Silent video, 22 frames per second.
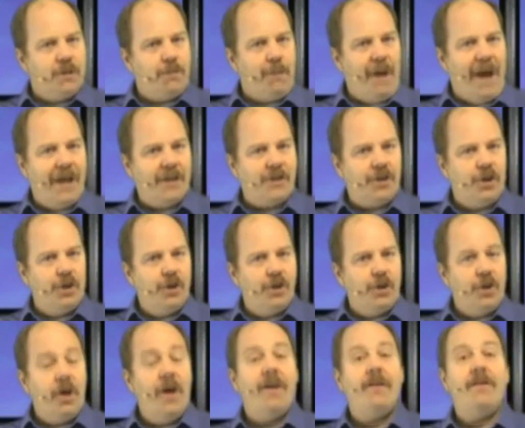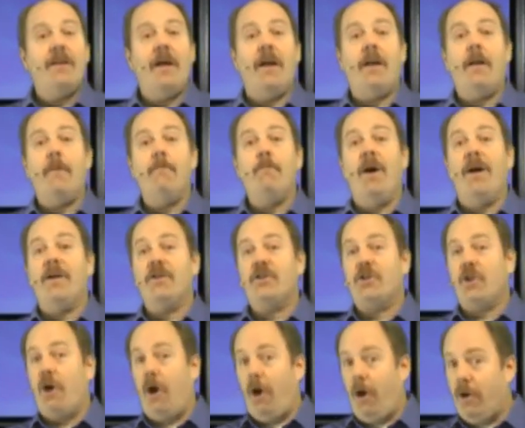this passage that it
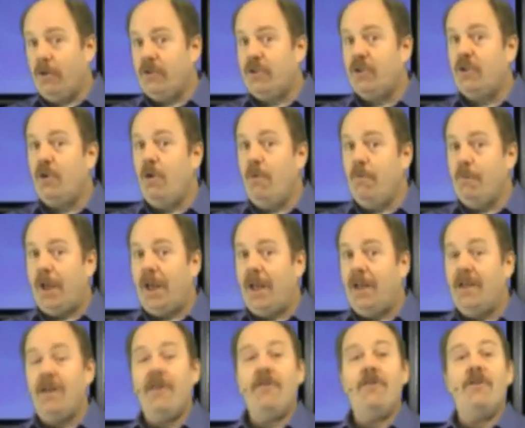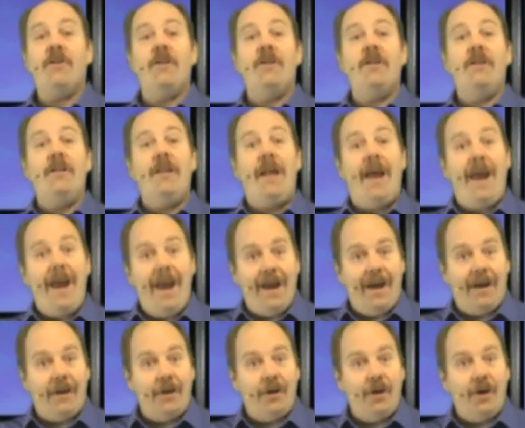must also mean the
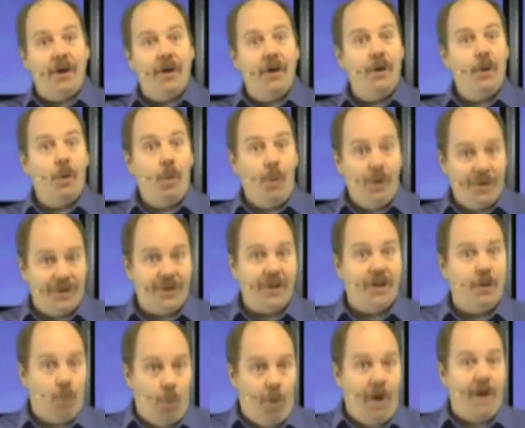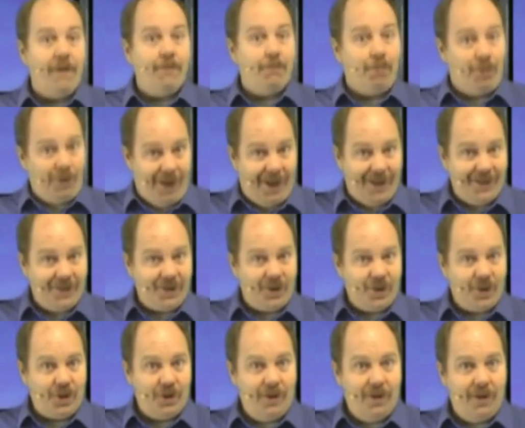land was in one
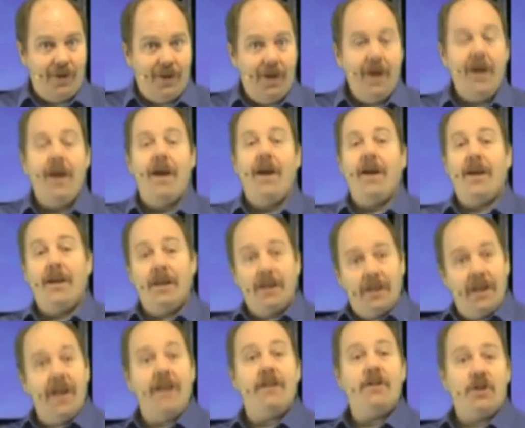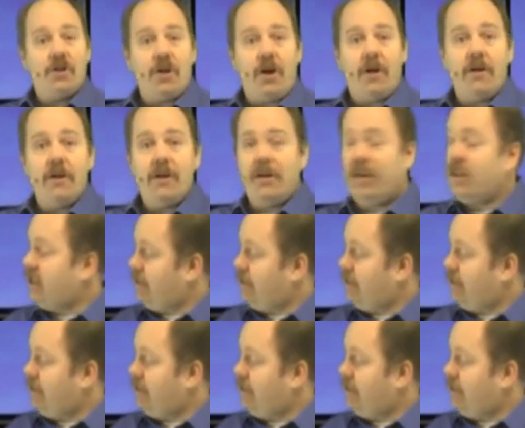place. He then started